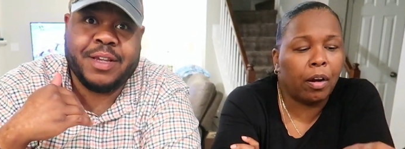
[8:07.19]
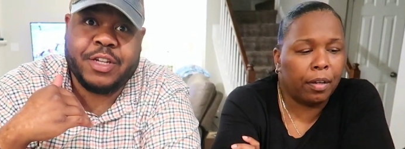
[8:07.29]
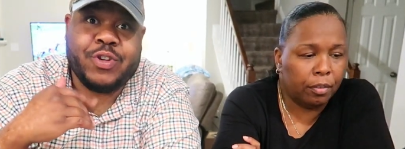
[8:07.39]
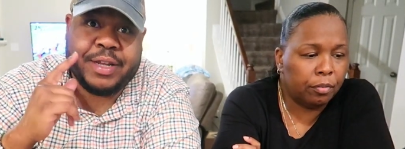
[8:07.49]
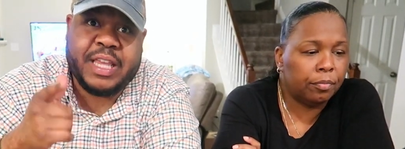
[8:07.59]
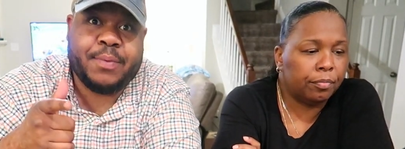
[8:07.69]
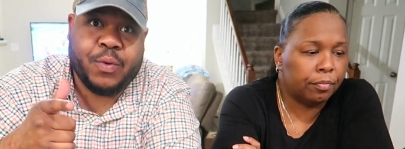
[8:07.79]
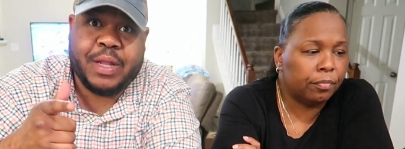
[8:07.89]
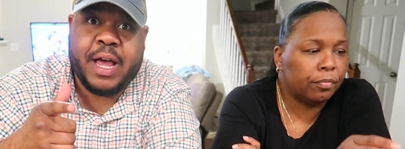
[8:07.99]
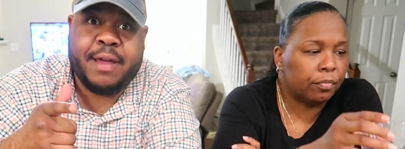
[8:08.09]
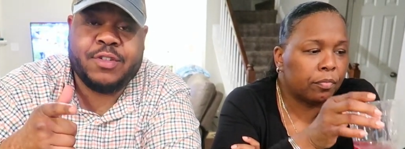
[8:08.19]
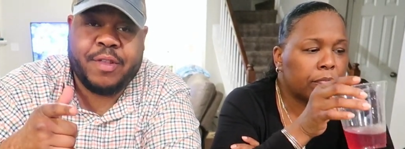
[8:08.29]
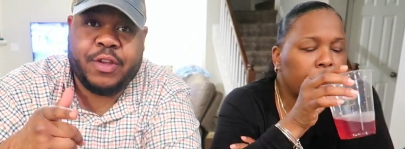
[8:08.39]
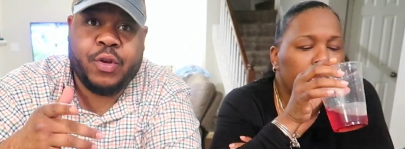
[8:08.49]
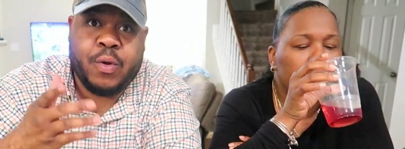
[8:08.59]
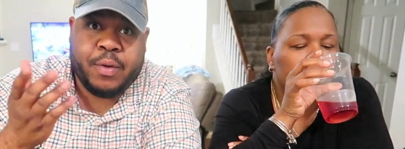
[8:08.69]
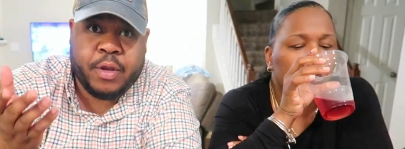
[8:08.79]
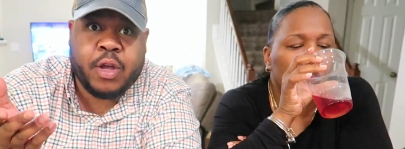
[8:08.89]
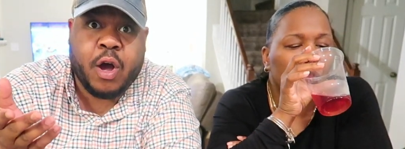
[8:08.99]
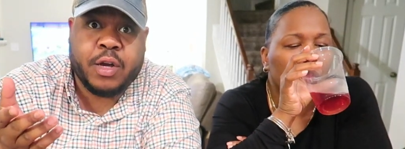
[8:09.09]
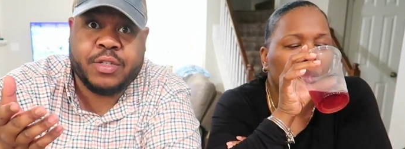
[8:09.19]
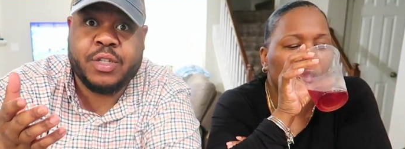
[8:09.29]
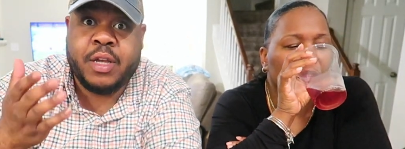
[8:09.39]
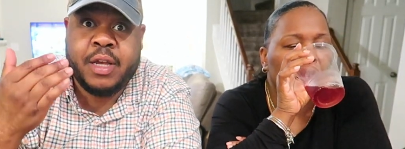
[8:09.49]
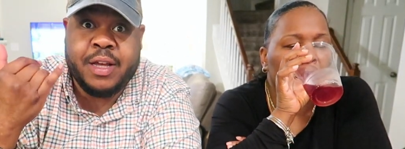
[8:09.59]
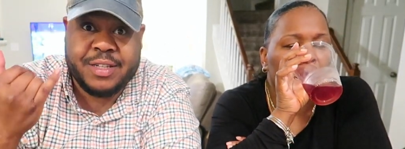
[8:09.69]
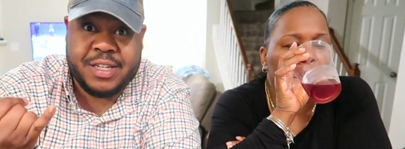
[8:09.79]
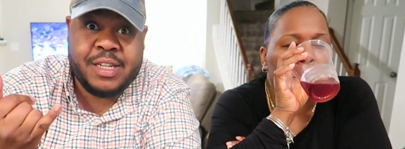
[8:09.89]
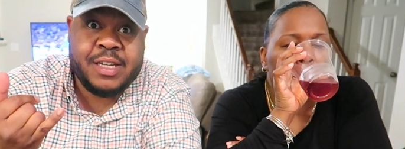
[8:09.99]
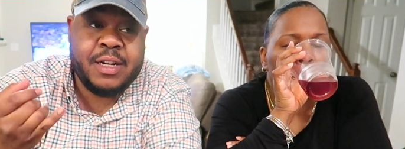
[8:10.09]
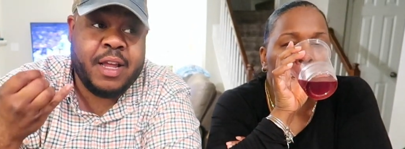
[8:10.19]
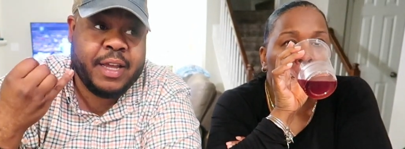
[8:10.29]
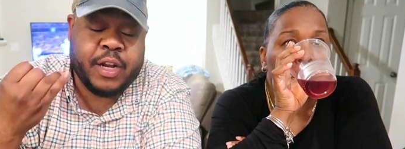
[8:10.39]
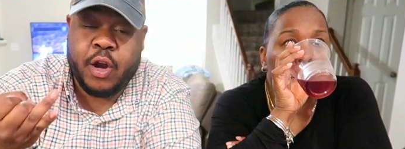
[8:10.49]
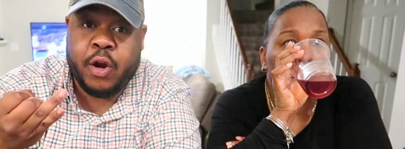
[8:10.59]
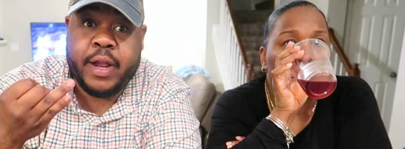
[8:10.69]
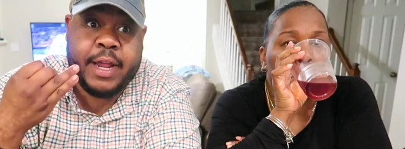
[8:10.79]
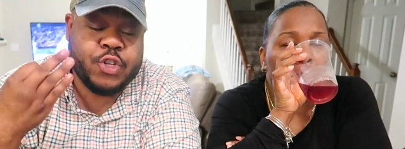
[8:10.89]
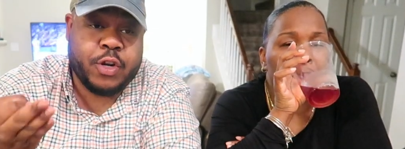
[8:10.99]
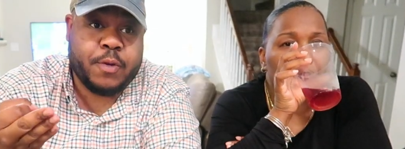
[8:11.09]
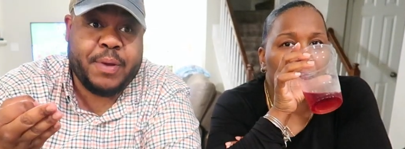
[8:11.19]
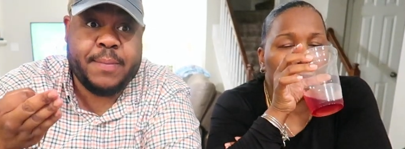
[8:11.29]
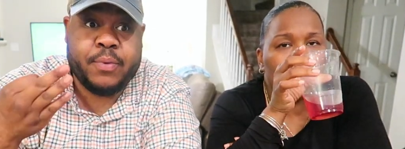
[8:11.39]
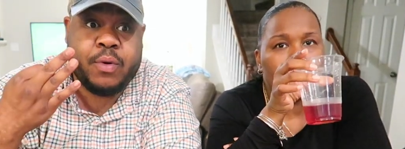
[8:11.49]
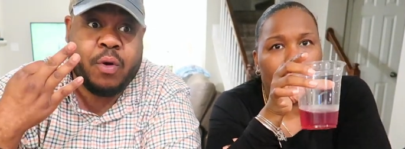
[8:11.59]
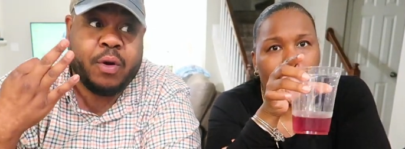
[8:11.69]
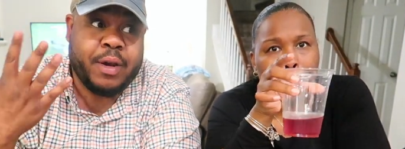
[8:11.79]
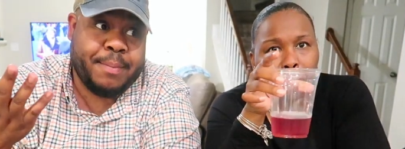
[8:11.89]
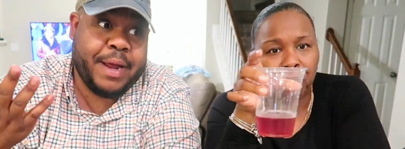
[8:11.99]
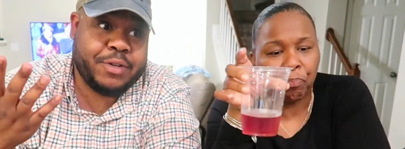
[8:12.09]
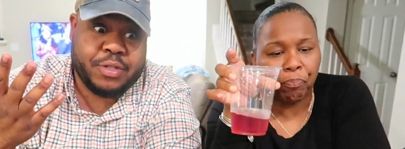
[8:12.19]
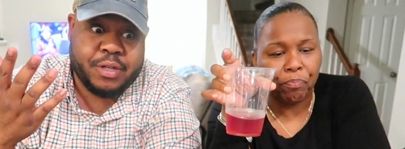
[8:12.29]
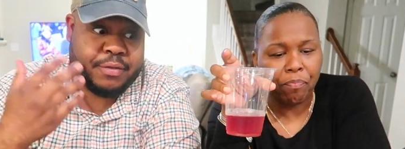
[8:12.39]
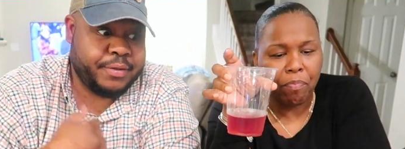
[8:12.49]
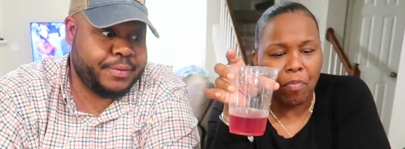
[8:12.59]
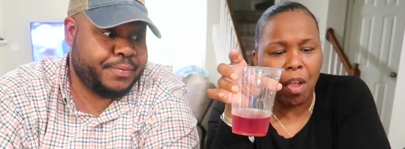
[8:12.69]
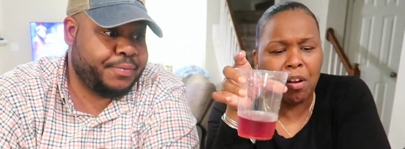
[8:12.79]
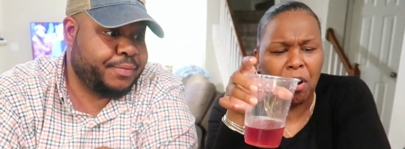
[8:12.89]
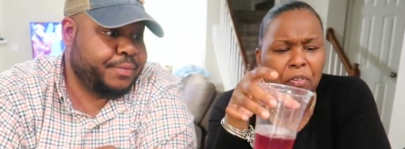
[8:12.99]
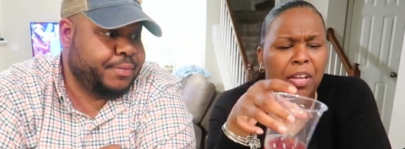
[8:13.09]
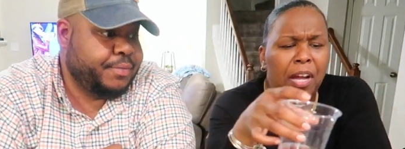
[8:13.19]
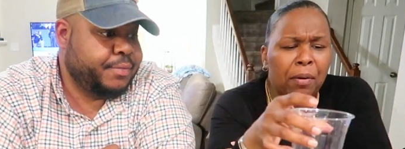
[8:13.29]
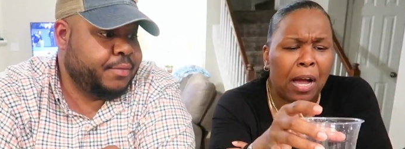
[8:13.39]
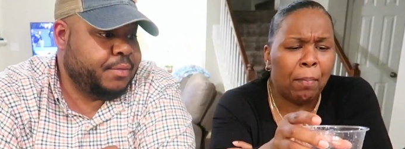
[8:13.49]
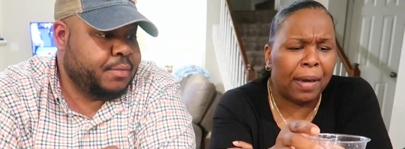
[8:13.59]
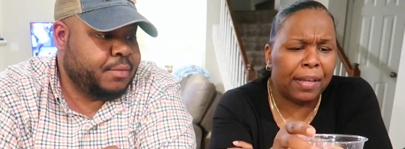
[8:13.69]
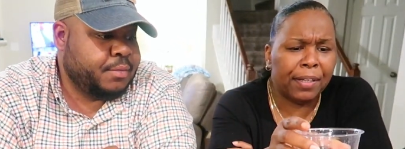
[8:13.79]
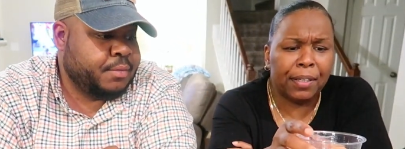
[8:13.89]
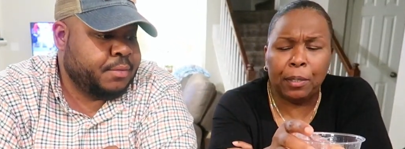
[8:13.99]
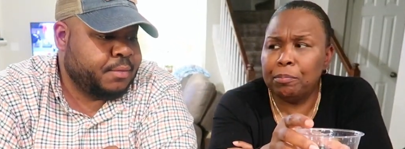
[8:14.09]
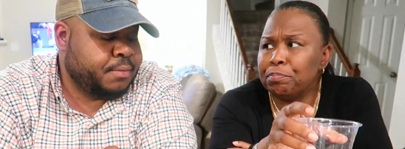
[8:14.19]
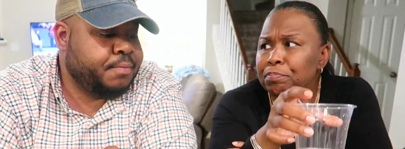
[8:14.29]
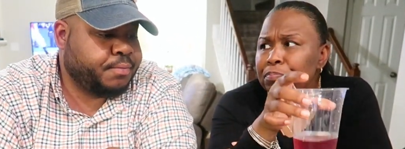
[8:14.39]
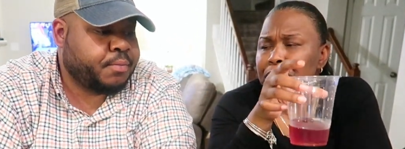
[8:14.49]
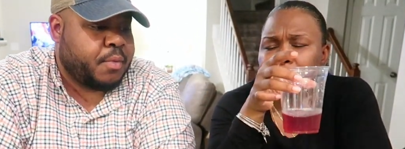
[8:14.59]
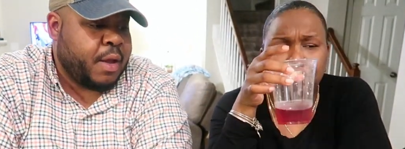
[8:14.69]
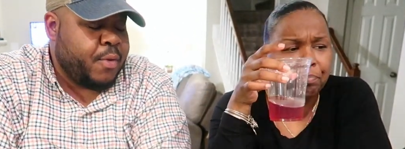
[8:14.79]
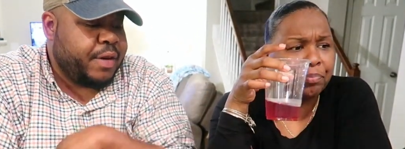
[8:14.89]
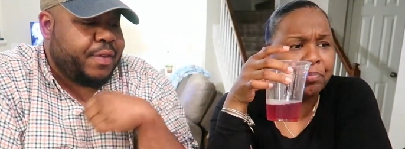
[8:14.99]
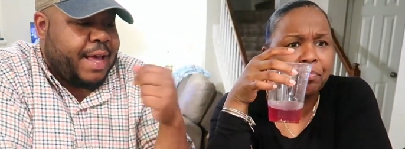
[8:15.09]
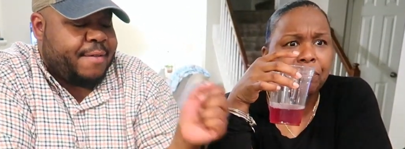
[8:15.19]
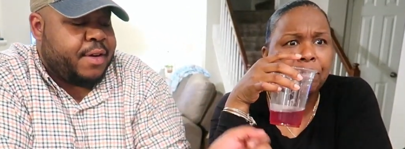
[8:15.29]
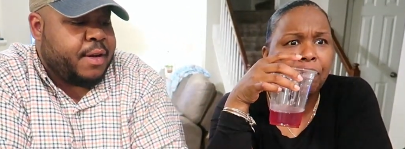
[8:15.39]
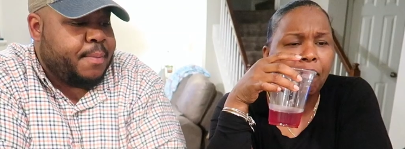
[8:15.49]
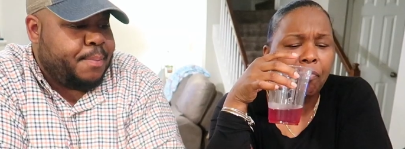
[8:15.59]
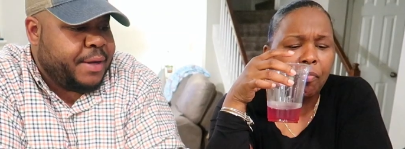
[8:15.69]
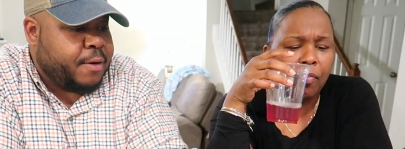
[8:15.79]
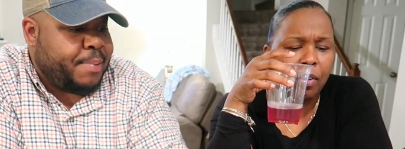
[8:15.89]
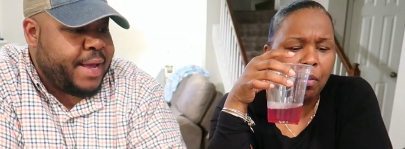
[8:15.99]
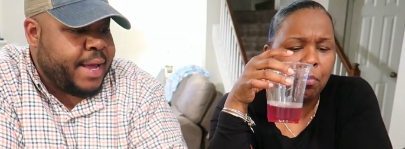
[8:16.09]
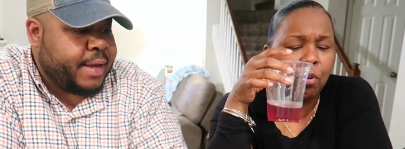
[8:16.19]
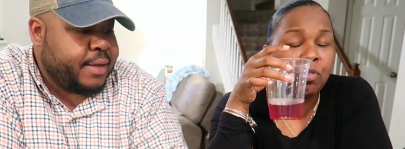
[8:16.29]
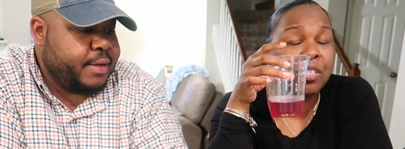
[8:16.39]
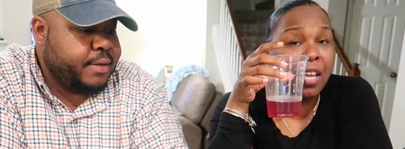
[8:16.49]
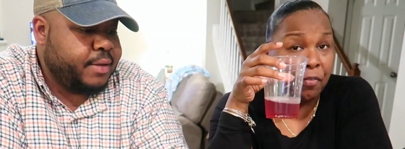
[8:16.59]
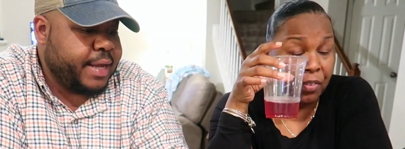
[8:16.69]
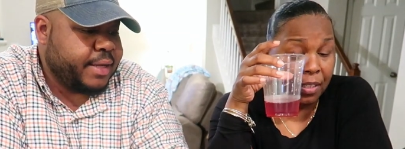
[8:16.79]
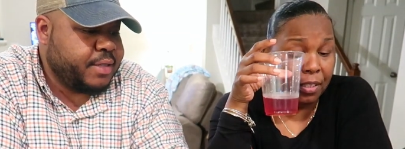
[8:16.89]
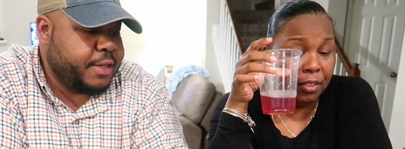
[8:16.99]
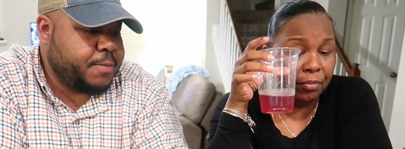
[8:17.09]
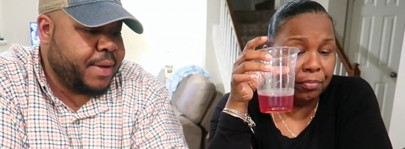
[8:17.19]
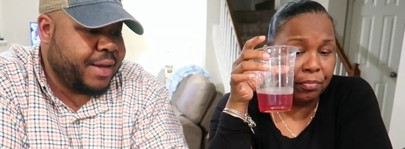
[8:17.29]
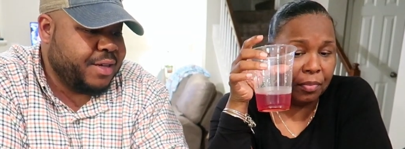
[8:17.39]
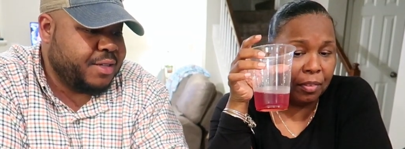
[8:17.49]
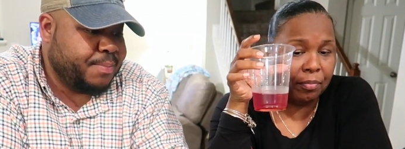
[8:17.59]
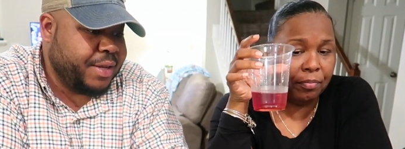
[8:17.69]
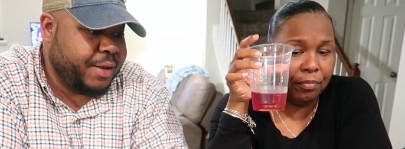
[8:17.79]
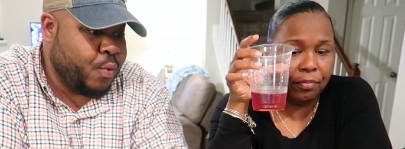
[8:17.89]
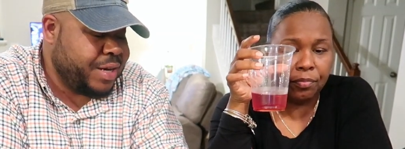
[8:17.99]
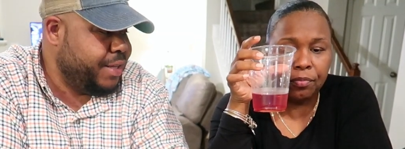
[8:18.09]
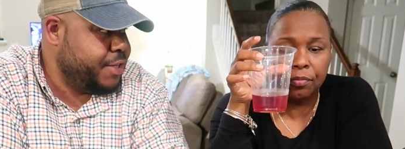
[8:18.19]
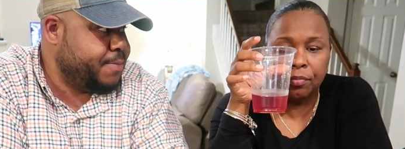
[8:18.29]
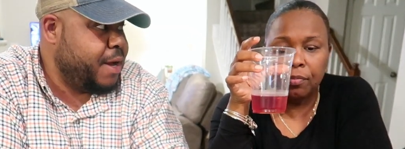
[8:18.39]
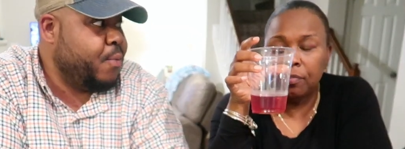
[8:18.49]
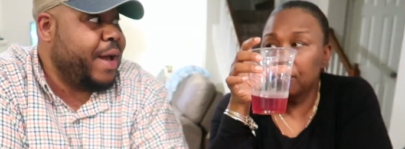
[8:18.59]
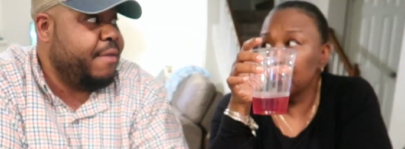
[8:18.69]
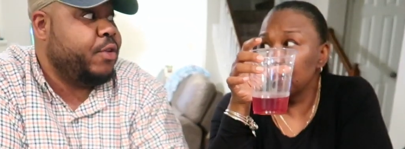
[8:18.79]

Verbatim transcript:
Speaker 1: right. they're trying to keep you alive so that you don't cause a scene, get hurt, injure other people, or embarrass yourself.
Speaker 2: Oh yeah, I'll buy that again.
Speaker 1: I wonder if they have it in a bigger pack. Most definitely. Like a six pack. Cause, but one of these, mom, will have